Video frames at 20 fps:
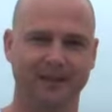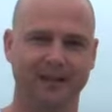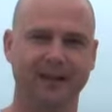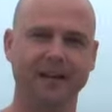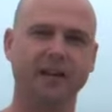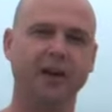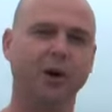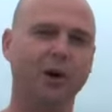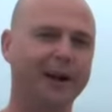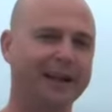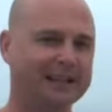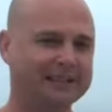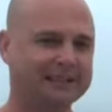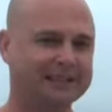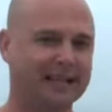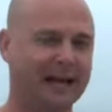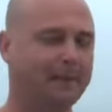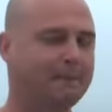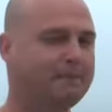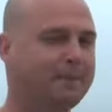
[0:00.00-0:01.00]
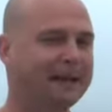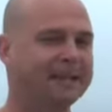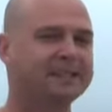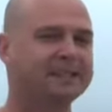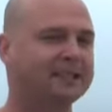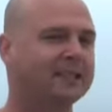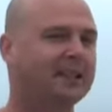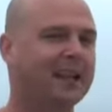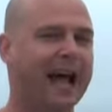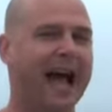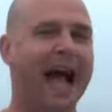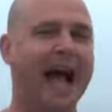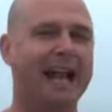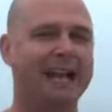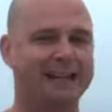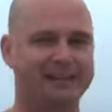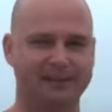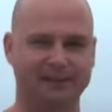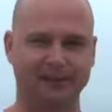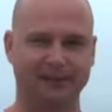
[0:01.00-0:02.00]
And you know what? It's a mental
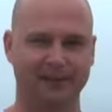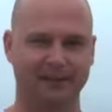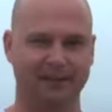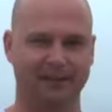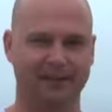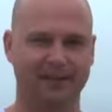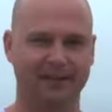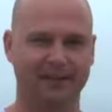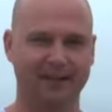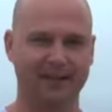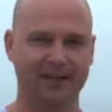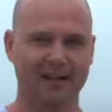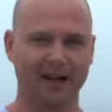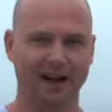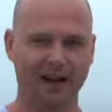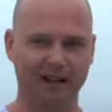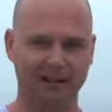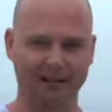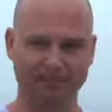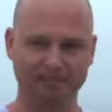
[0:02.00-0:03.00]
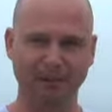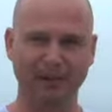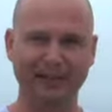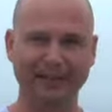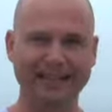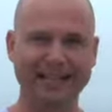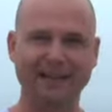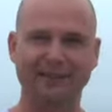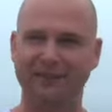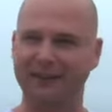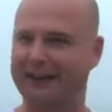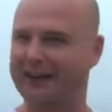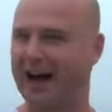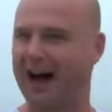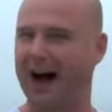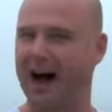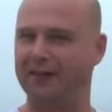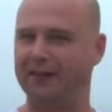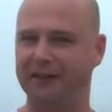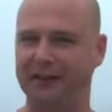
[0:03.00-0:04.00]
attitude and belief and
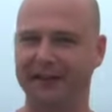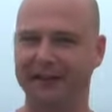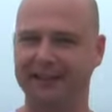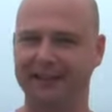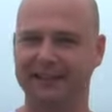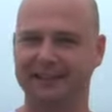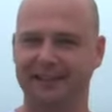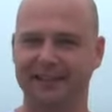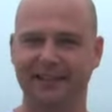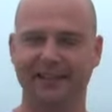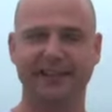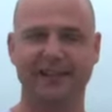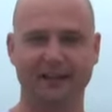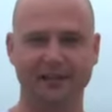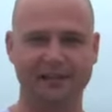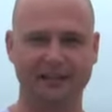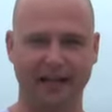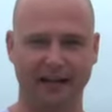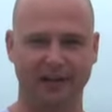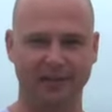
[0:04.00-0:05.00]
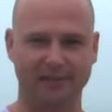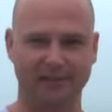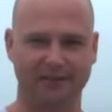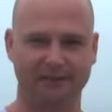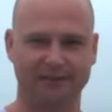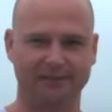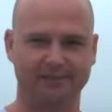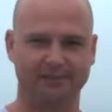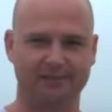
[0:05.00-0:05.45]
confidence in ourselves.